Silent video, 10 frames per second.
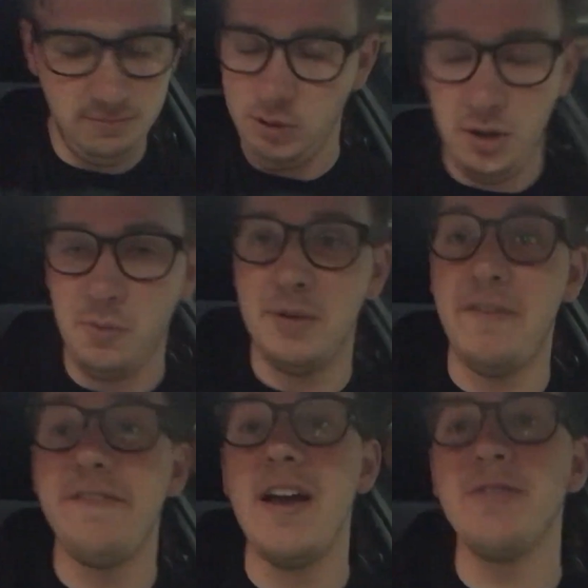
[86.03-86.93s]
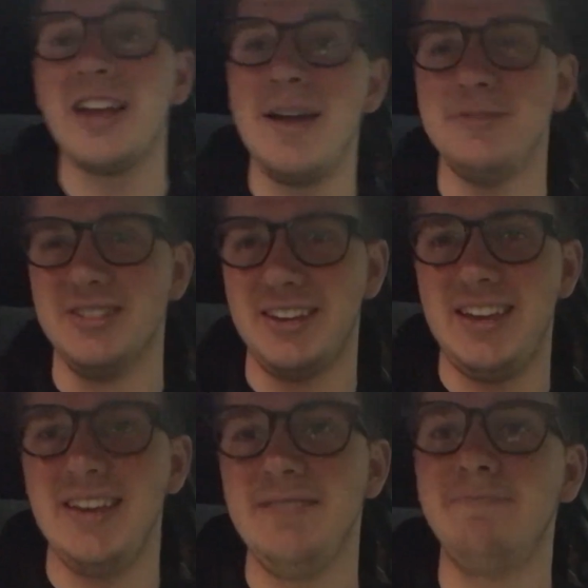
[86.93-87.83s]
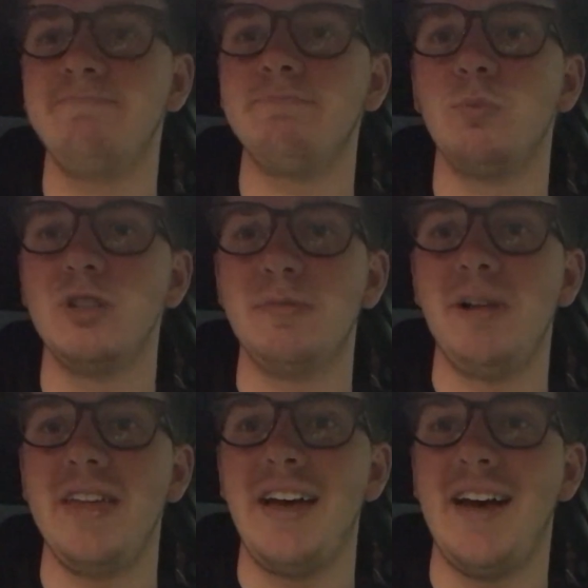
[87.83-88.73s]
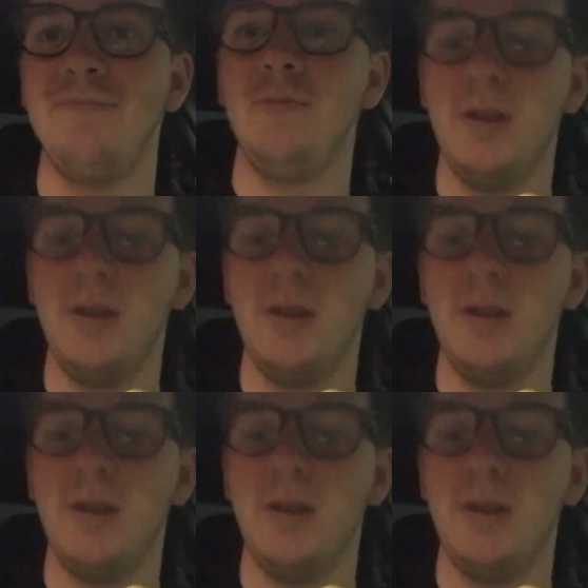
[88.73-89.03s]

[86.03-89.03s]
One of my favourite games as a kid was to play that.